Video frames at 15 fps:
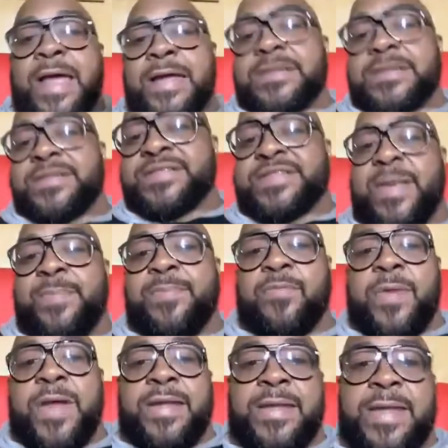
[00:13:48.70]

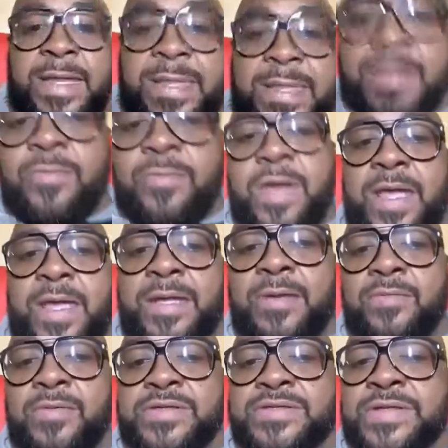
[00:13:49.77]
separating anyway, and
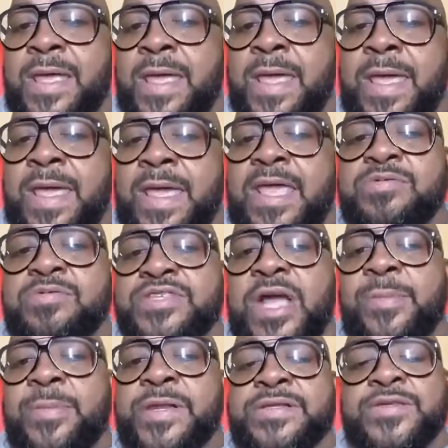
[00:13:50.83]
he was
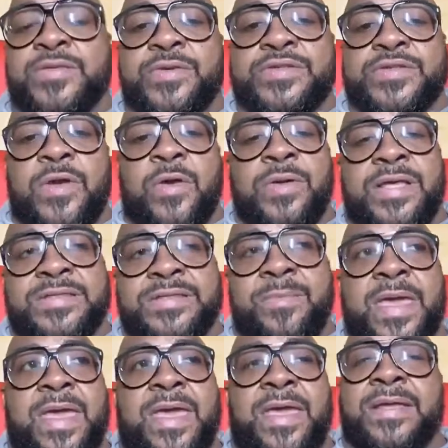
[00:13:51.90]
coming into his own as a
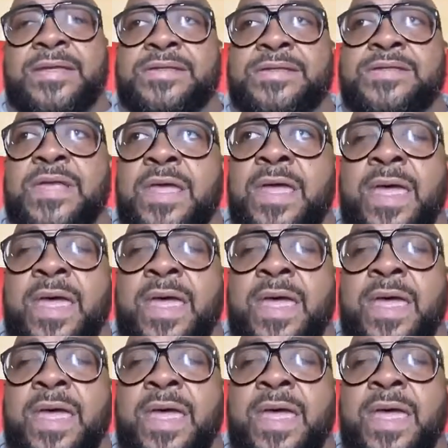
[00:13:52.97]
man because